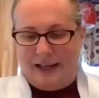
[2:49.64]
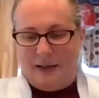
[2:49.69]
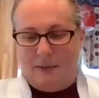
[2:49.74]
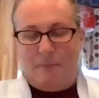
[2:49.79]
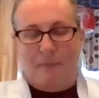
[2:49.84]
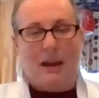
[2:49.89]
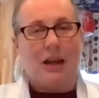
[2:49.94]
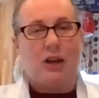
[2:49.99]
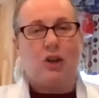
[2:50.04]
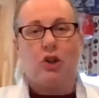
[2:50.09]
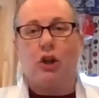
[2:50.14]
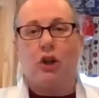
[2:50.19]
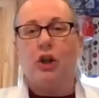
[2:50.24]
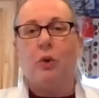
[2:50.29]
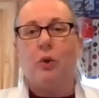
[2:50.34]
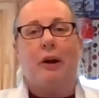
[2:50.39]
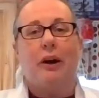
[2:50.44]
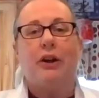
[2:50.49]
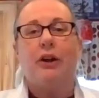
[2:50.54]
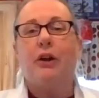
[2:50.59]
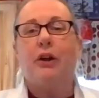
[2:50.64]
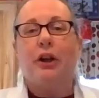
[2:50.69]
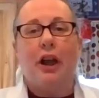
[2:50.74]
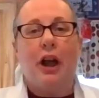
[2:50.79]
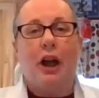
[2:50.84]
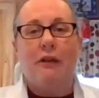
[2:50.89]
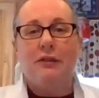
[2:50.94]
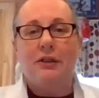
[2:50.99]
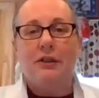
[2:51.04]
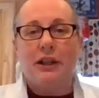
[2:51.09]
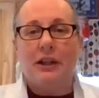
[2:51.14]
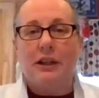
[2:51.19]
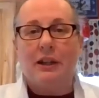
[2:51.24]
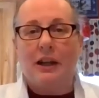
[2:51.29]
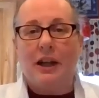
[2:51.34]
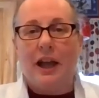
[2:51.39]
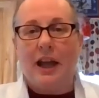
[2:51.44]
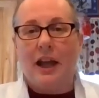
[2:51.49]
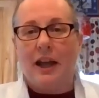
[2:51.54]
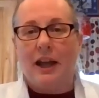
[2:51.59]
make sure you're wearing your gloves
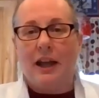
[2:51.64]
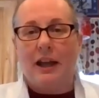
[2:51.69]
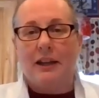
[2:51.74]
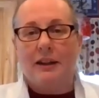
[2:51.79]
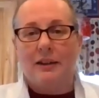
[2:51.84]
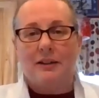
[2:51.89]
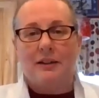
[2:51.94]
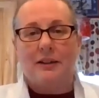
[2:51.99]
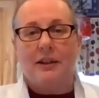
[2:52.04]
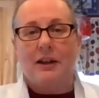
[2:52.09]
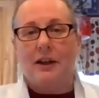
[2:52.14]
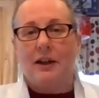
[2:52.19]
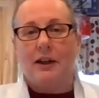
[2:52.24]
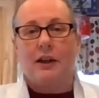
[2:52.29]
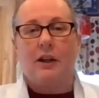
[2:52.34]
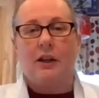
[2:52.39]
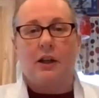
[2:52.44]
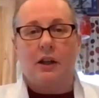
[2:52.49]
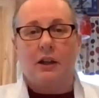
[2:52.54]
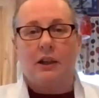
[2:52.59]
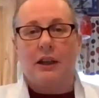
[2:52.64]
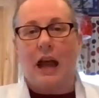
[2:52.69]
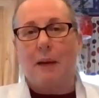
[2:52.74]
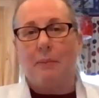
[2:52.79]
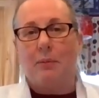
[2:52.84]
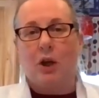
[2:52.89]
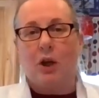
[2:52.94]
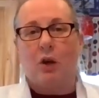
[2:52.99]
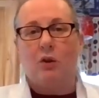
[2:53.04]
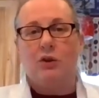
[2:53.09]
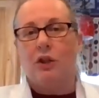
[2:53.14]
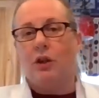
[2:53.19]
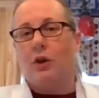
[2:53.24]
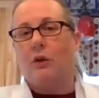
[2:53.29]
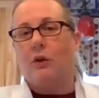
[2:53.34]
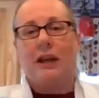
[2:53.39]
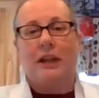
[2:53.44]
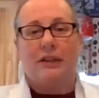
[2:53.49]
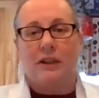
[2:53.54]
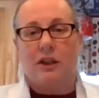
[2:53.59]
and lab coat so you
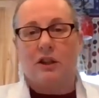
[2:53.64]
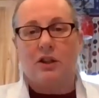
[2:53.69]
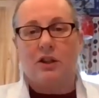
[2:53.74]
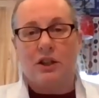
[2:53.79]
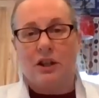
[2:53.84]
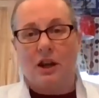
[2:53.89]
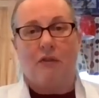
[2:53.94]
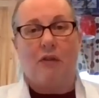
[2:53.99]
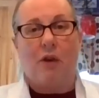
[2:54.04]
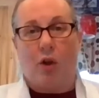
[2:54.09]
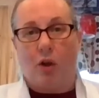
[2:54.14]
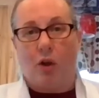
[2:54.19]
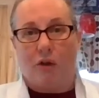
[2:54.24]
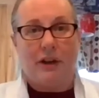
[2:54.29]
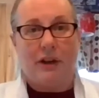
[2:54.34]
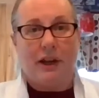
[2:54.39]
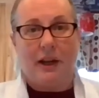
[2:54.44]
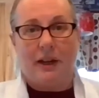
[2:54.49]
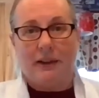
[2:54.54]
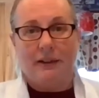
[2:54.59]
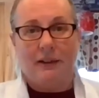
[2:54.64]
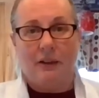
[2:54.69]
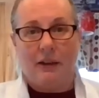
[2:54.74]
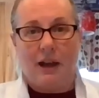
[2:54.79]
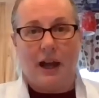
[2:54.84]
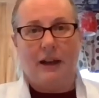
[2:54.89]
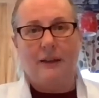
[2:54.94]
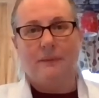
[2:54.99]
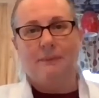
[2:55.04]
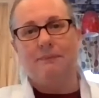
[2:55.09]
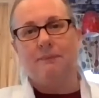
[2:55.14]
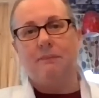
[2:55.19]
don't get the stuff all over you, okay?